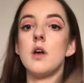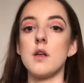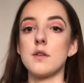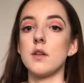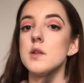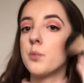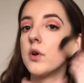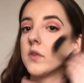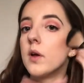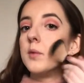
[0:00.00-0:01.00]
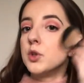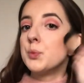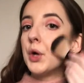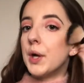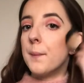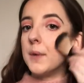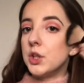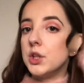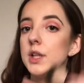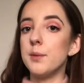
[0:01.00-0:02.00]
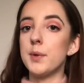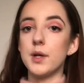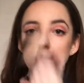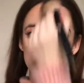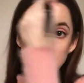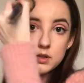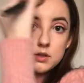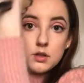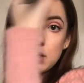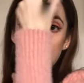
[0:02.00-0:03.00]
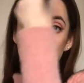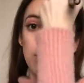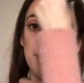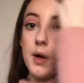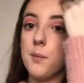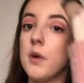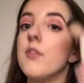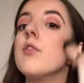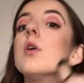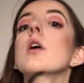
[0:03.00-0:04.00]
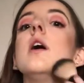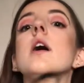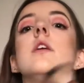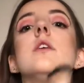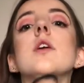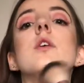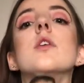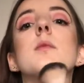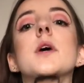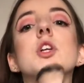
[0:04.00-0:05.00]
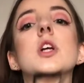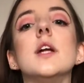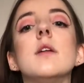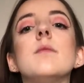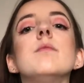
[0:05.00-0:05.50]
So this bronzer I'm just putting on my cheekbones, a little bit on my forehead and under my chin.